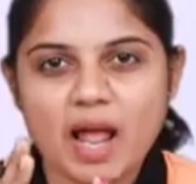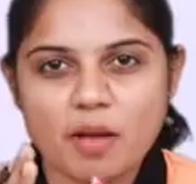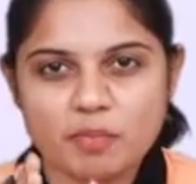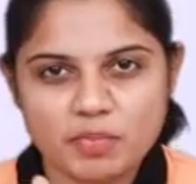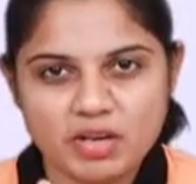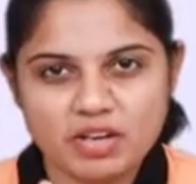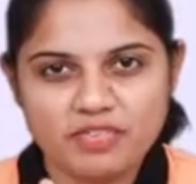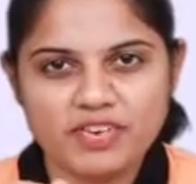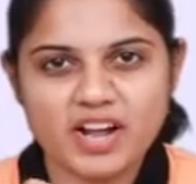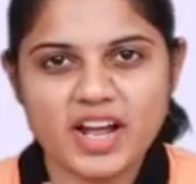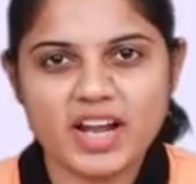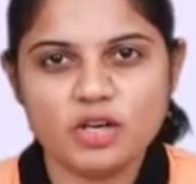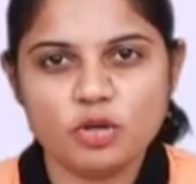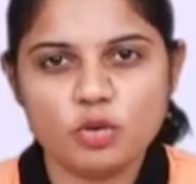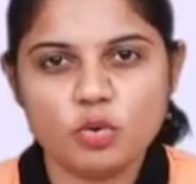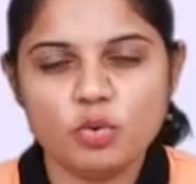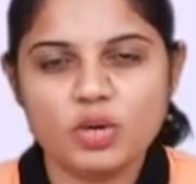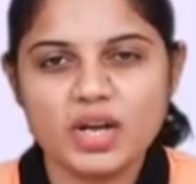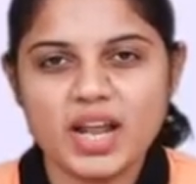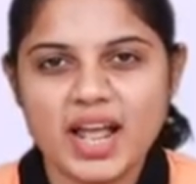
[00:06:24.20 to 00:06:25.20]
amplifier
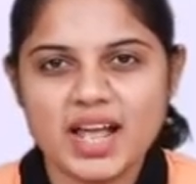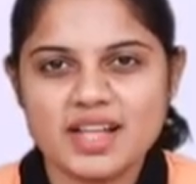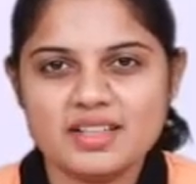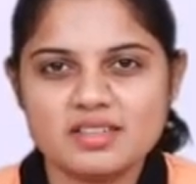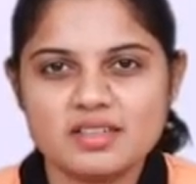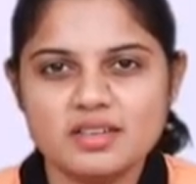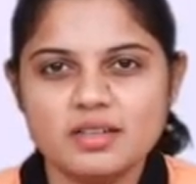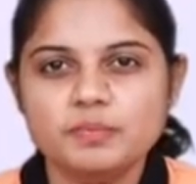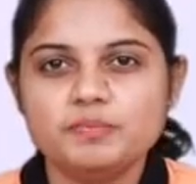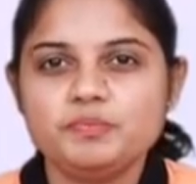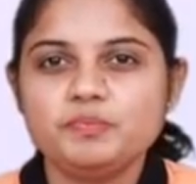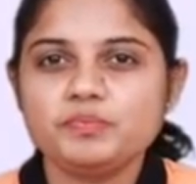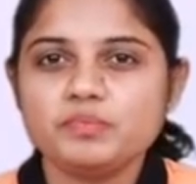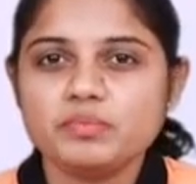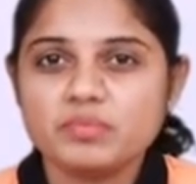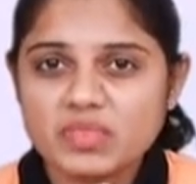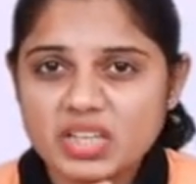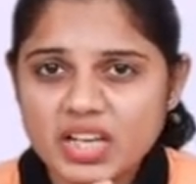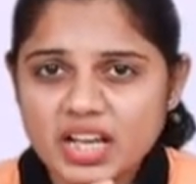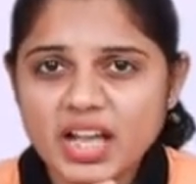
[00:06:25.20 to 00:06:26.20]
known as a
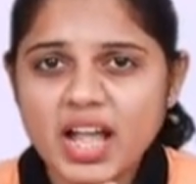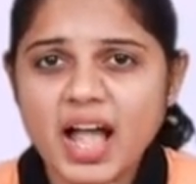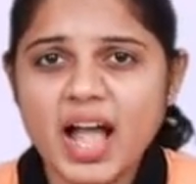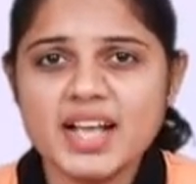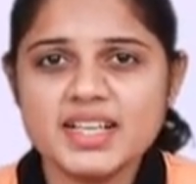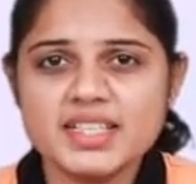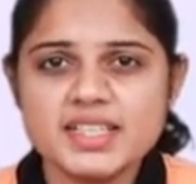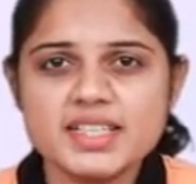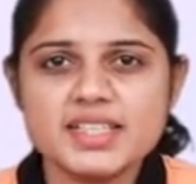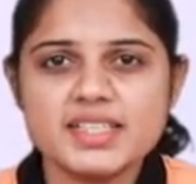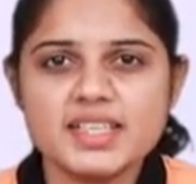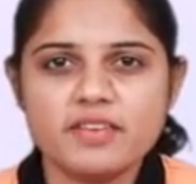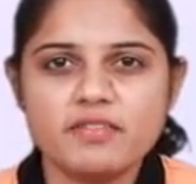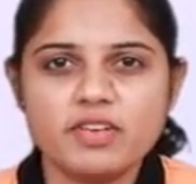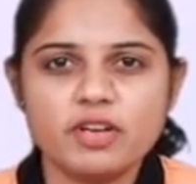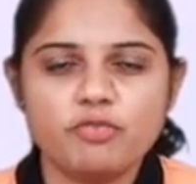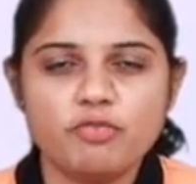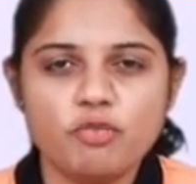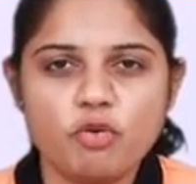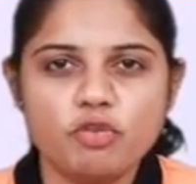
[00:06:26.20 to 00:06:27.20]

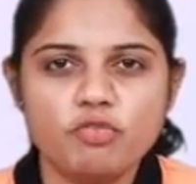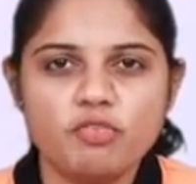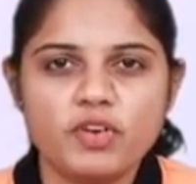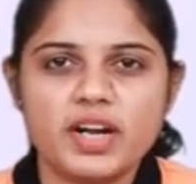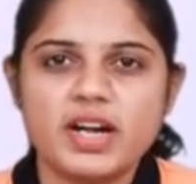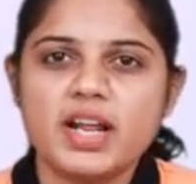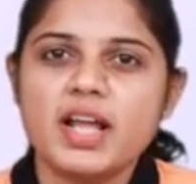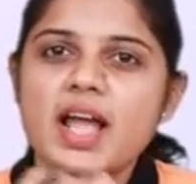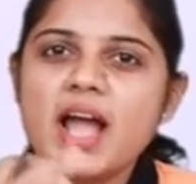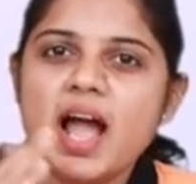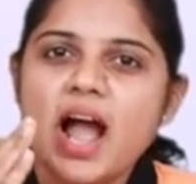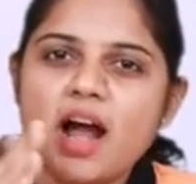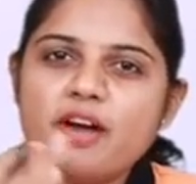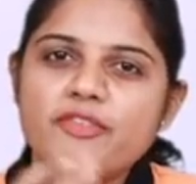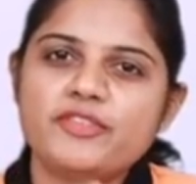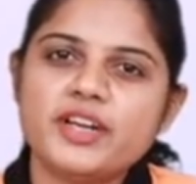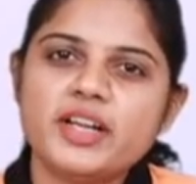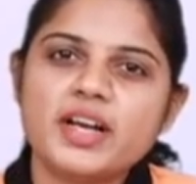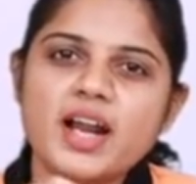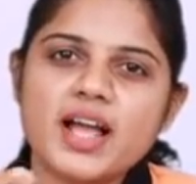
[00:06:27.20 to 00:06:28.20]
IC741. After